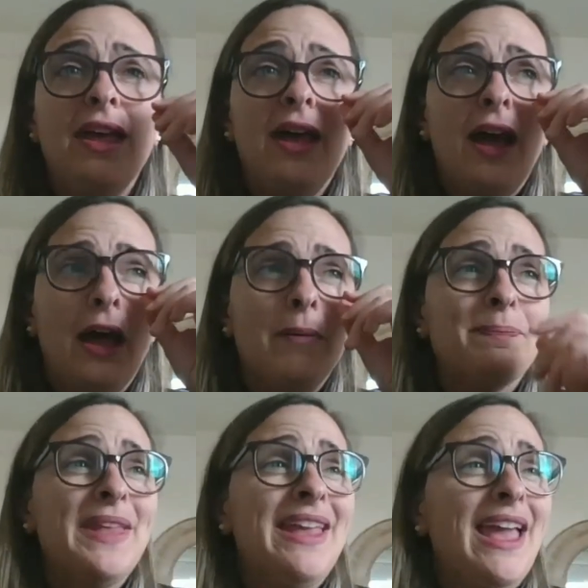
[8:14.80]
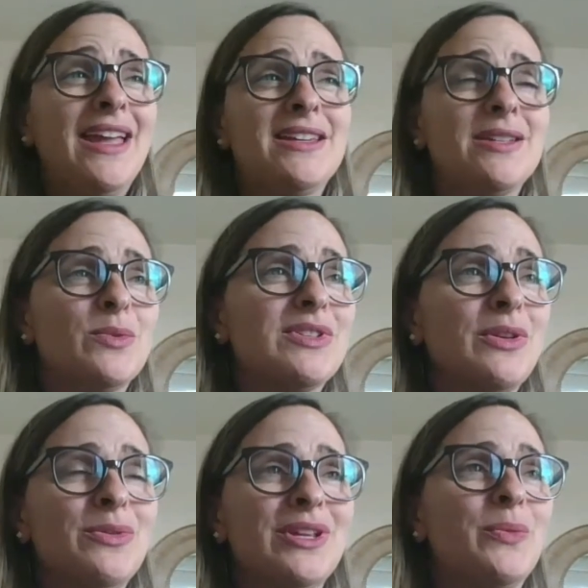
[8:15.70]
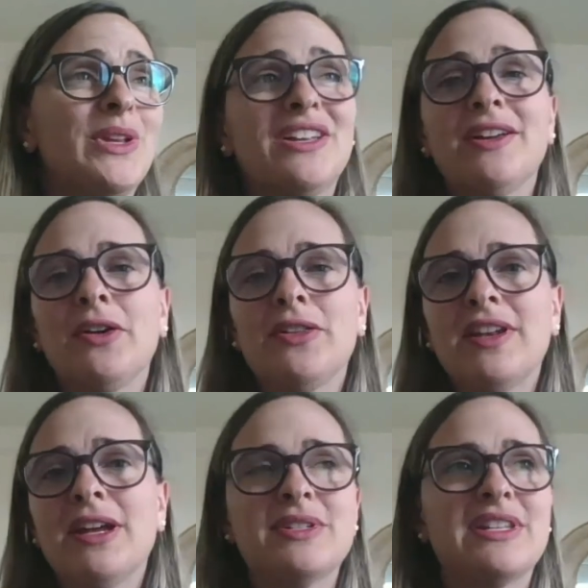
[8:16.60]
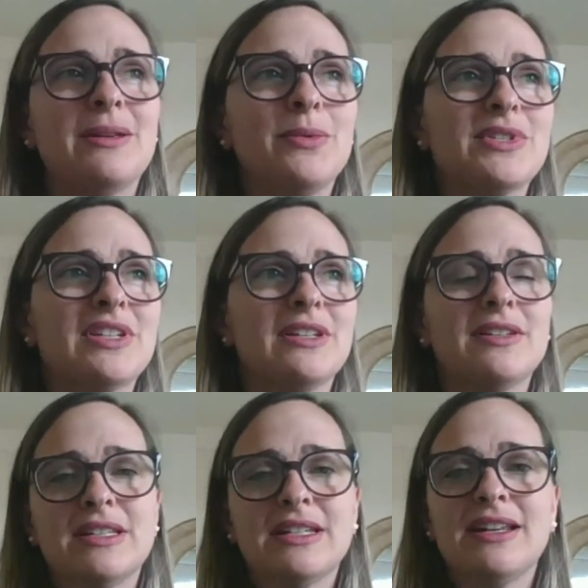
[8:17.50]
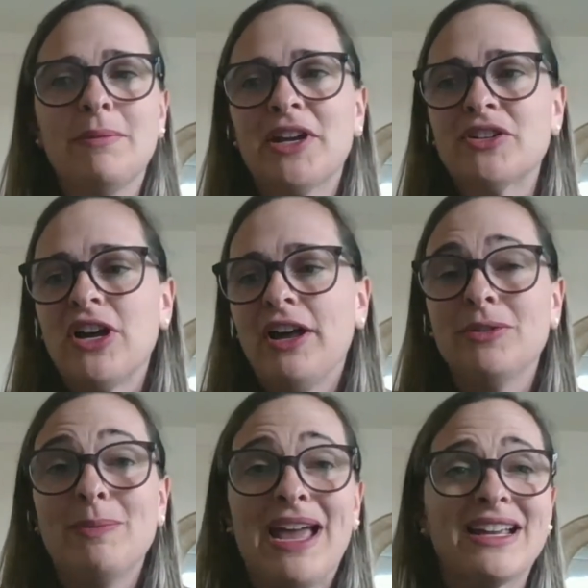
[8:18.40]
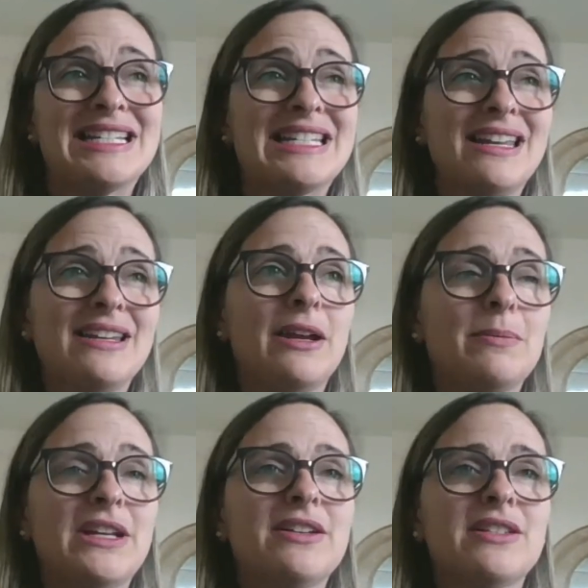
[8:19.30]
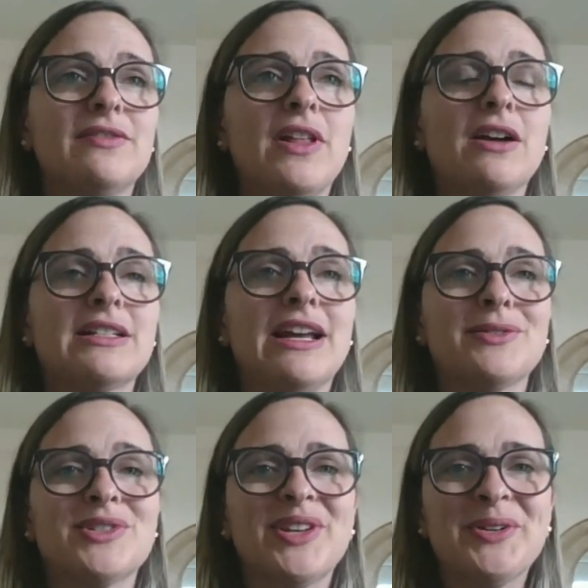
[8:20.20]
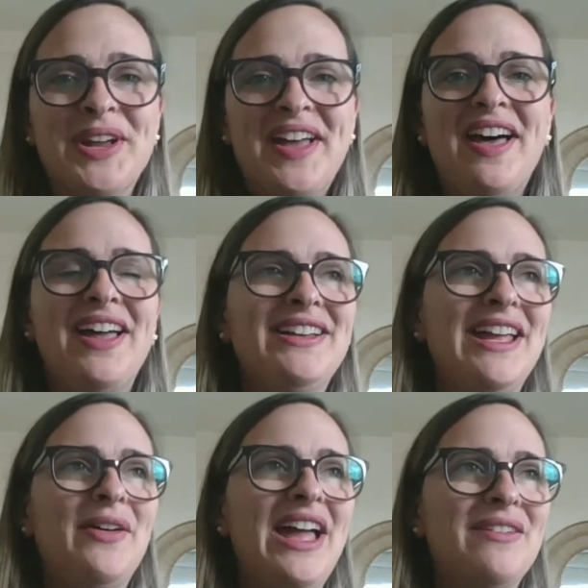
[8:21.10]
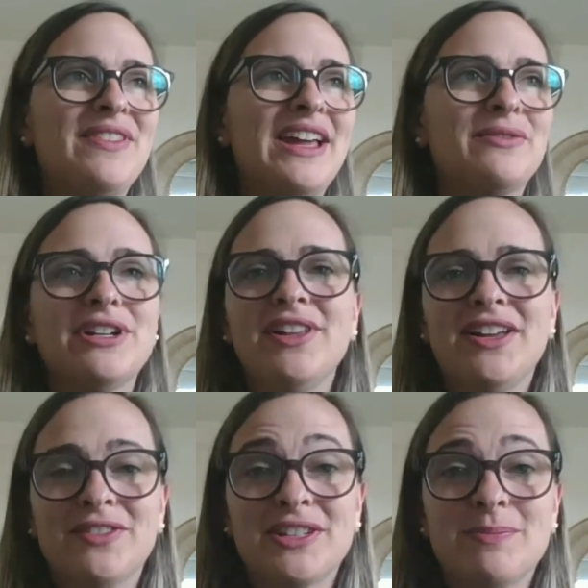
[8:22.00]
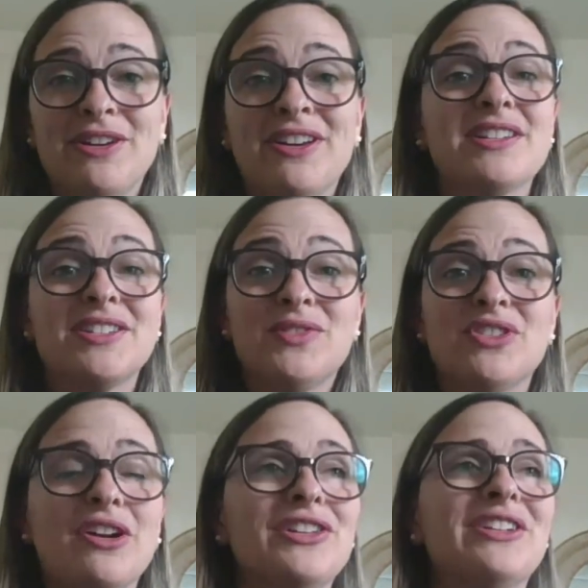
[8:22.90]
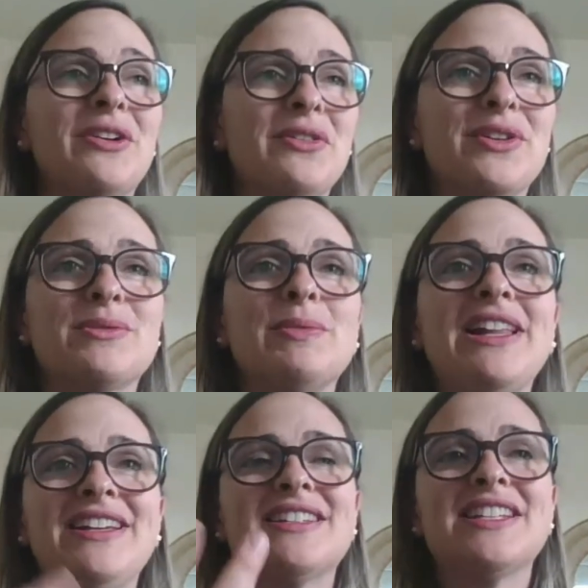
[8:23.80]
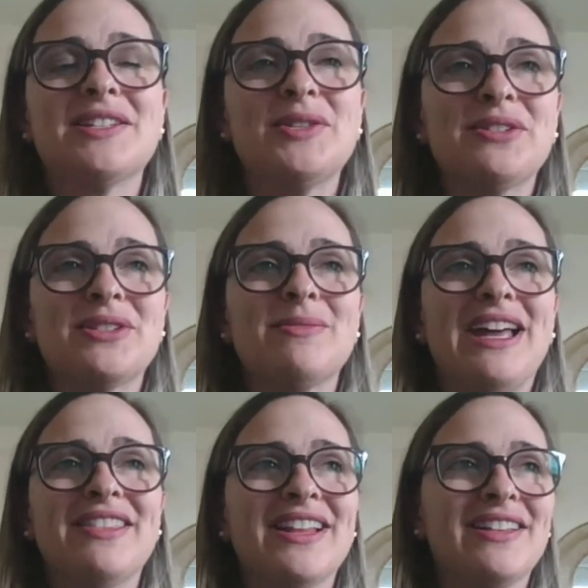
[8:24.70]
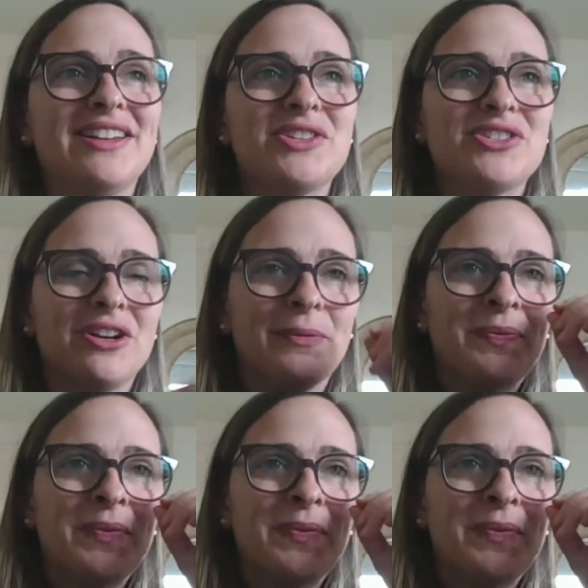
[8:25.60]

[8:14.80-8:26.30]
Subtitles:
And it was only a week ago that I was able to get my child back in daycare because of lockdown. So I now have that real life experience of juggling all those plates that's talked about in the literature.